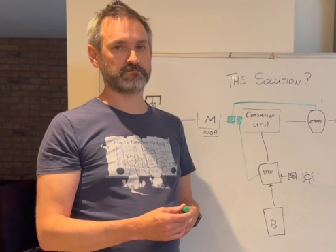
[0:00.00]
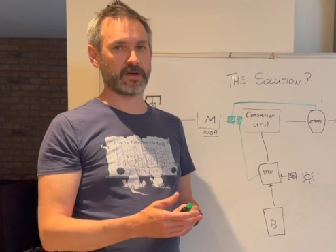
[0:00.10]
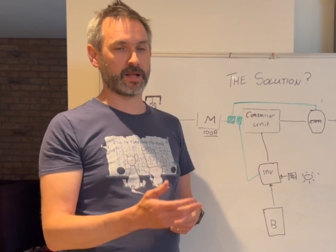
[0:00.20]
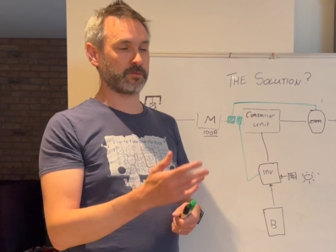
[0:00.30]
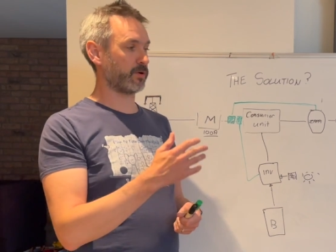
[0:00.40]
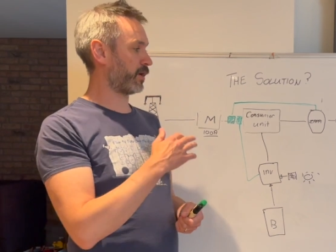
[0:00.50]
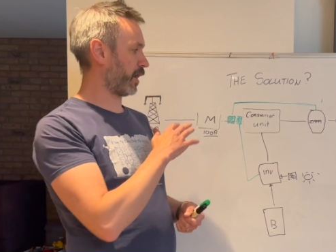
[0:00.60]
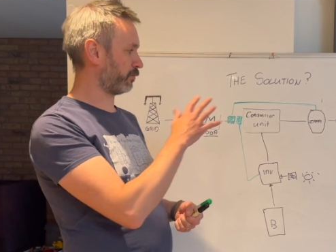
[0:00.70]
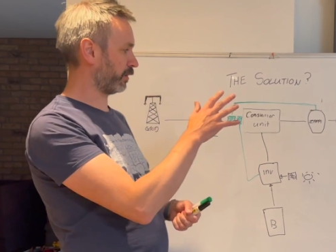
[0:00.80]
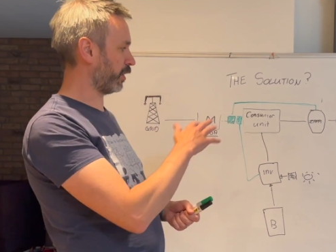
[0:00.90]
And I'm going to
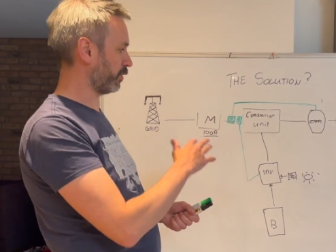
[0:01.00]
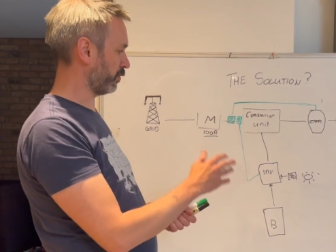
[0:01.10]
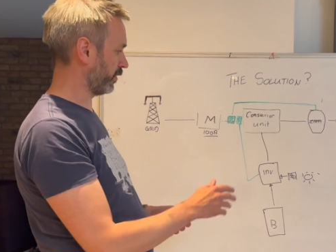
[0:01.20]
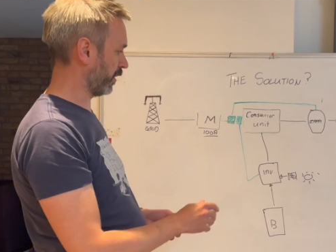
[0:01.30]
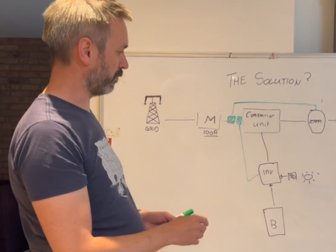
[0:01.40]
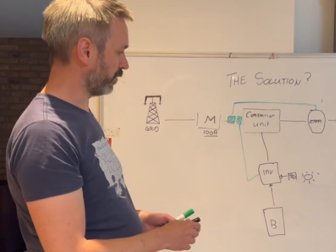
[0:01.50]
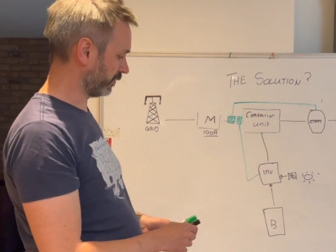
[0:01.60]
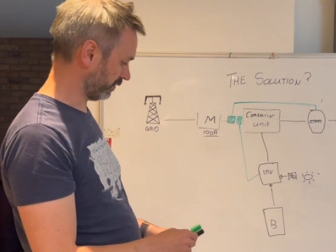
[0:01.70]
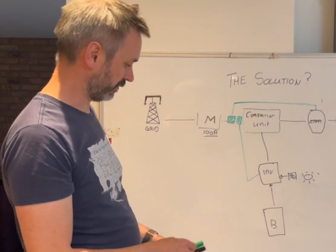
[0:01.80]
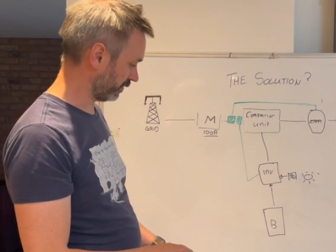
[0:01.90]
outline what that
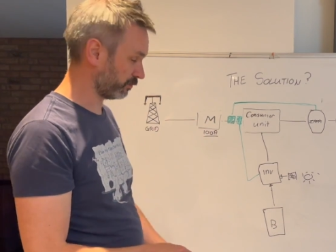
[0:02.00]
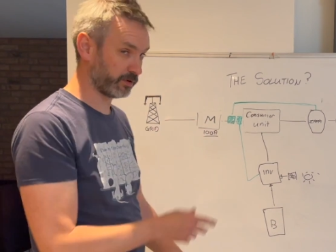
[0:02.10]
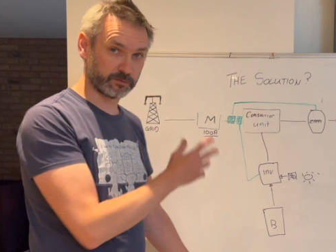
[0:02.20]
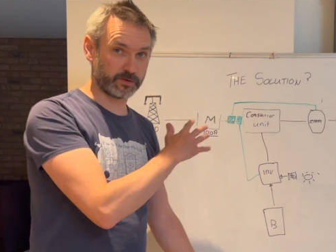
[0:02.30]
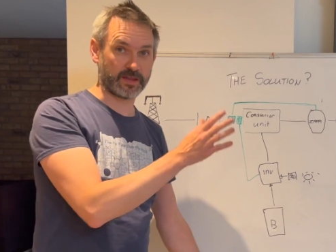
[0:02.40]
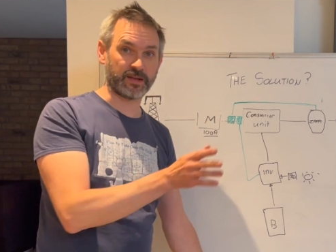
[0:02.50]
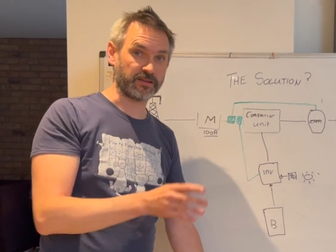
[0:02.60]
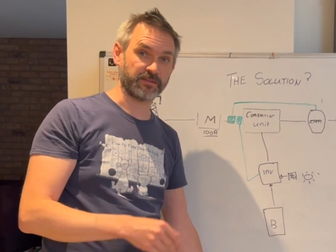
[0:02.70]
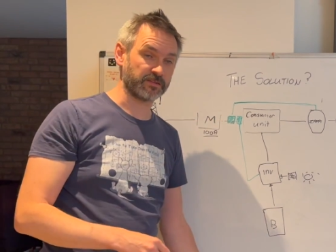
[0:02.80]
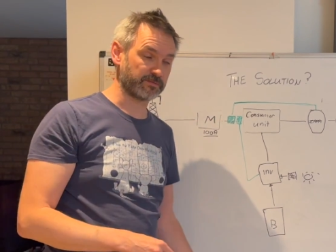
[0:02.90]
was, what that
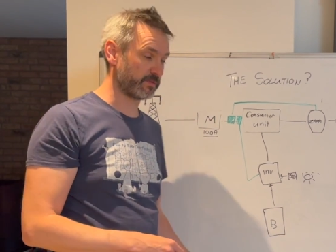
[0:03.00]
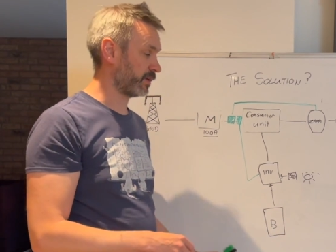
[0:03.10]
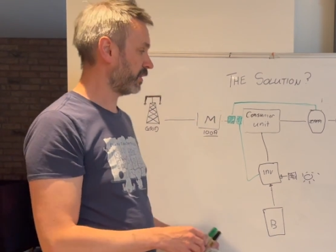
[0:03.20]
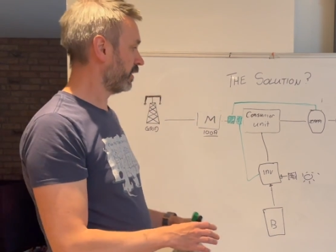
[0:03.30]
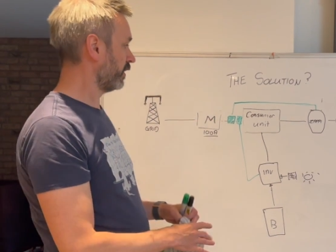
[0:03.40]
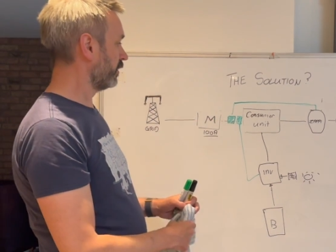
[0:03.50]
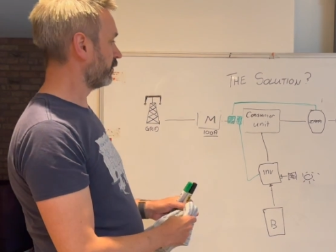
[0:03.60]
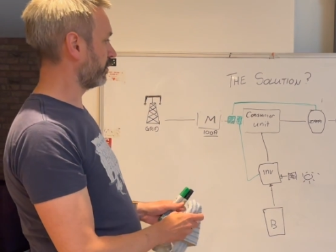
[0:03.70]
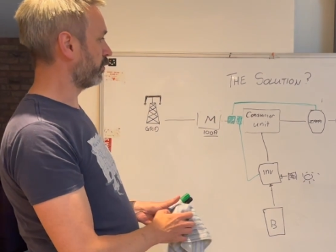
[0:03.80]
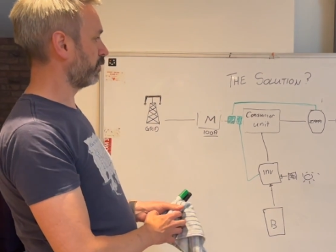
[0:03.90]
is.
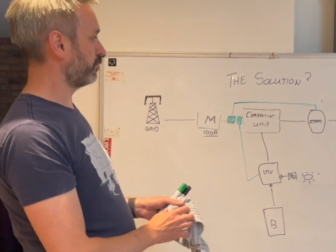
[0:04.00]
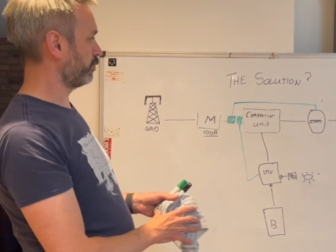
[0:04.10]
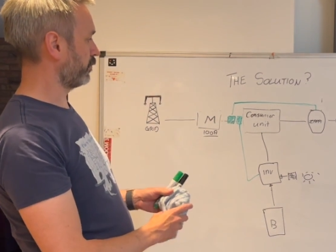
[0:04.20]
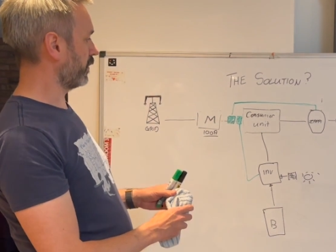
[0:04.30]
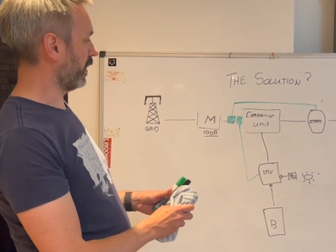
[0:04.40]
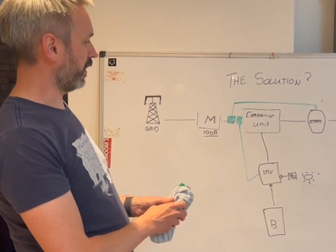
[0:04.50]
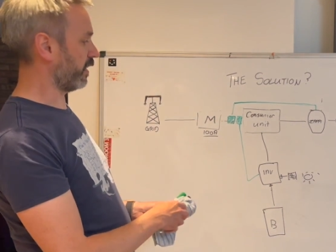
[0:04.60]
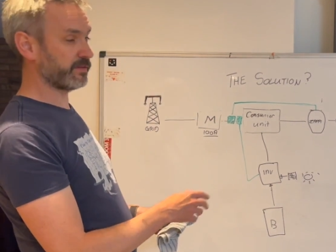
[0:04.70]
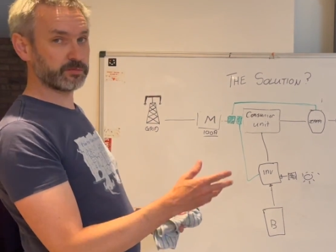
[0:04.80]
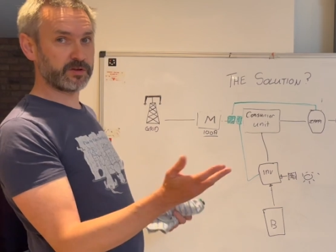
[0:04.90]
So
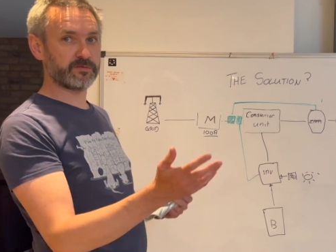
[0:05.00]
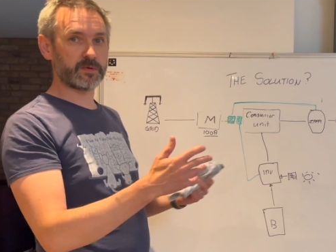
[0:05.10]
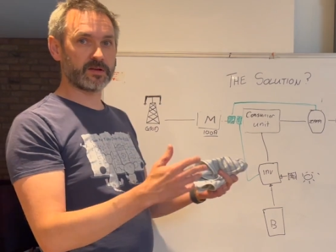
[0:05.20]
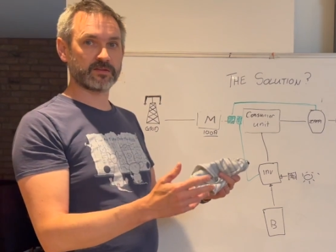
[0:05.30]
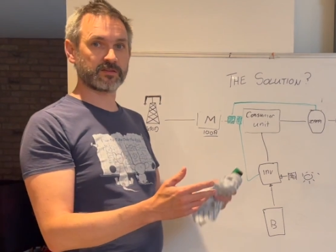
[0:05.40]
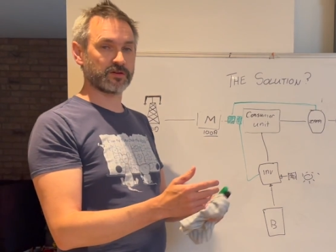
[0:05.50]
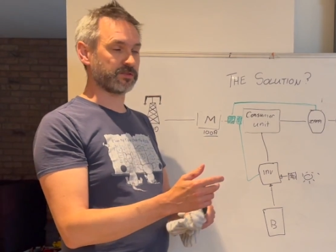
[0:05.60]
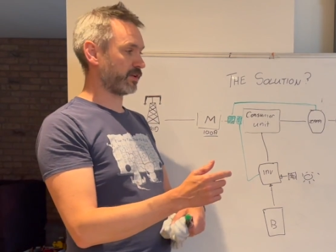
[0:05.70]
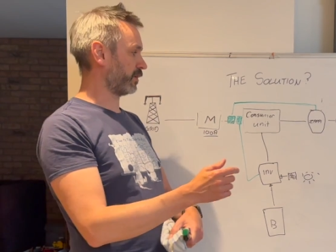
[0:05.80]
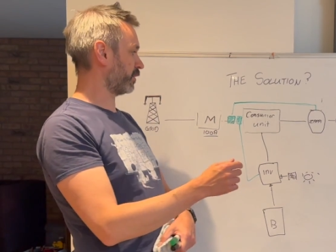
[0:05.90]
as we've been
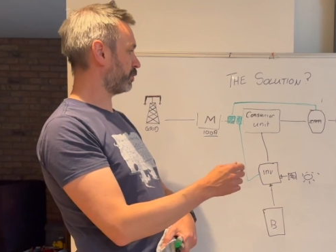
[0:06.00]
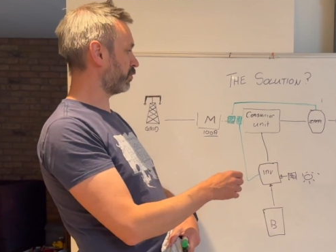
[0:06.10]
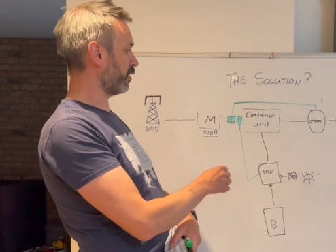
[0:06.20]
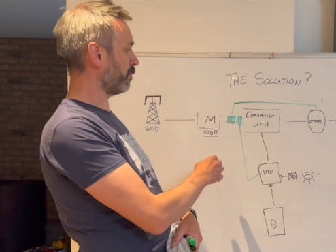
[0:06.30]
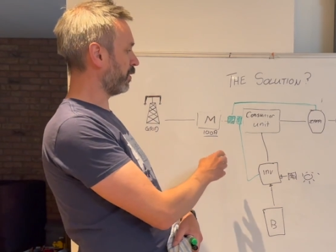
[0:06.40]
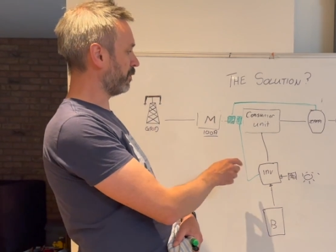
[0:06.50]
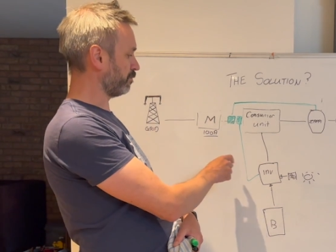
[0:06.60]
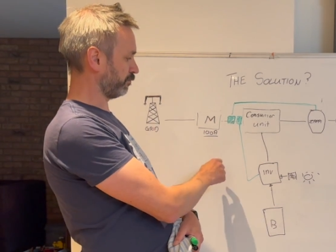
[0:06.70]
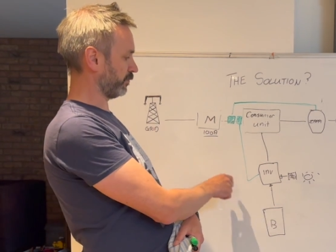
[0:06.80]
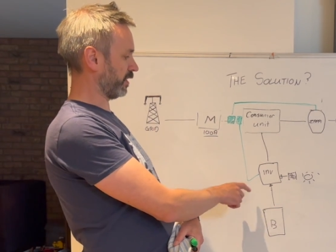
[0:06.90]
discussing, the problem
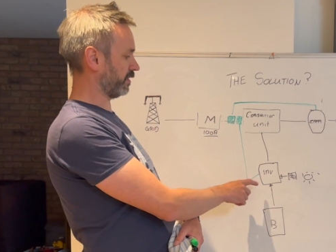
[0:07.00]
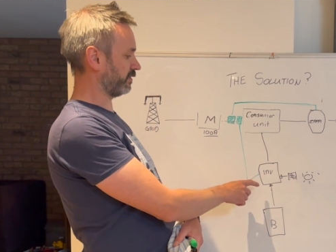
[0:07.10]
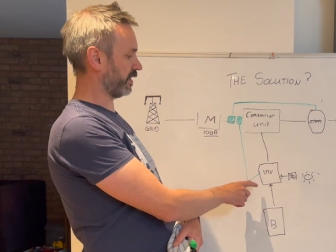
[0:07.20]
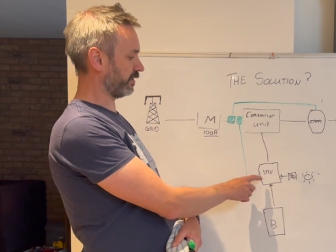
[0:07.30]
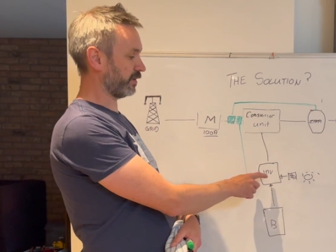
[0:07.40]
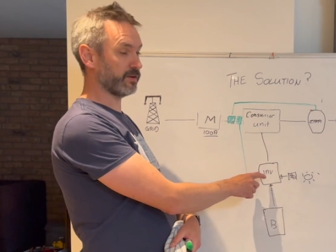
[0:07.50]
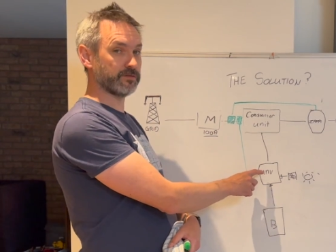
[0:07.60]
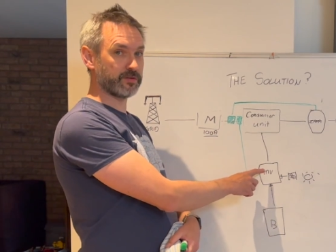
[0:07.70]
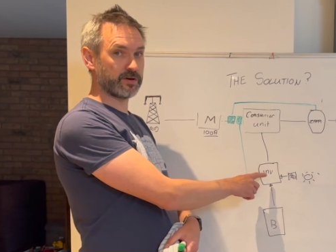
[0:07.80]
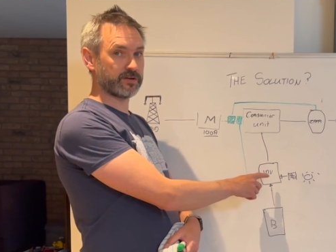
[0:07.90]
is that the
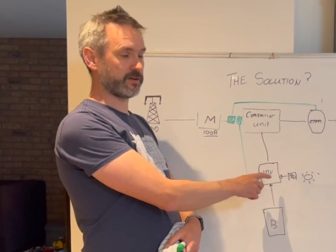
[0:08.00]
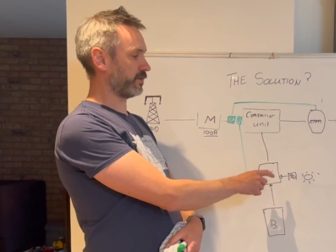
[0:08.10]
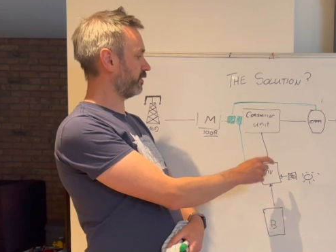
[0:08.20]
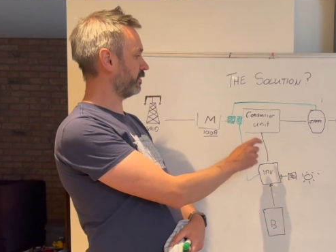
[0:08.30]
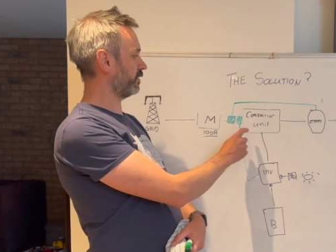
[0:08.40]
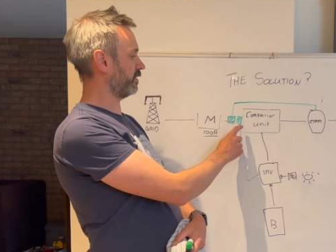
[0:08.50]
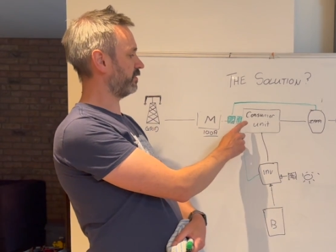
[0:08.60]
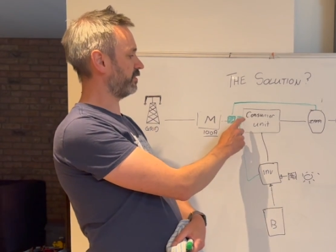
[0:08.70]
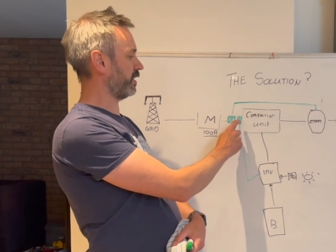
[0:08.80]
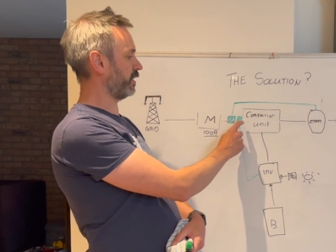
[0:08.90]
inverter is
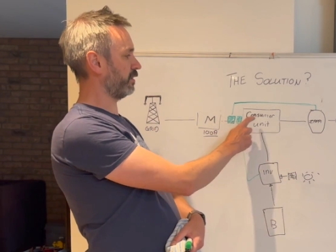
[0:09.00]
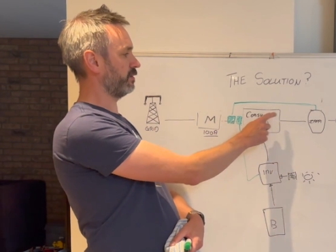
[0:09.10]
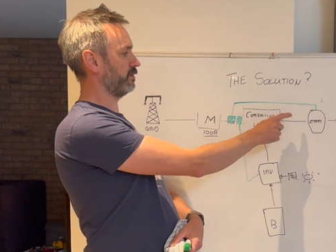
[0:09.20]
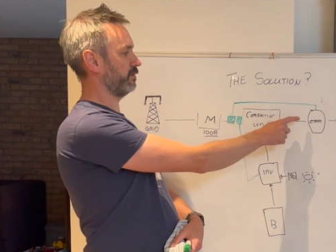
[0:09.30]
seeing